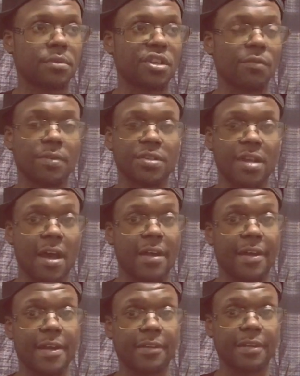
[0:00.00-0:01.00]
to
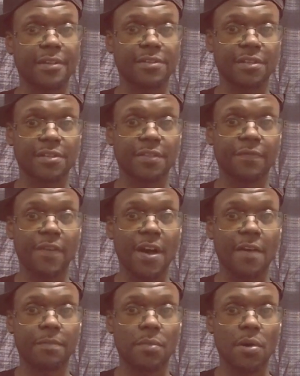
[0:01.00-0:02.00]
retire at that
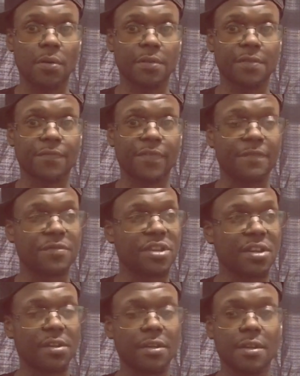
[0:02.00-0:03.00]
sixty-five mark.
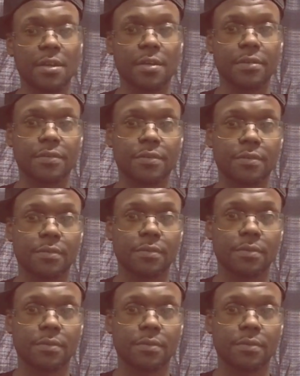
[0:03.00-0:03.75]
Fifteen years.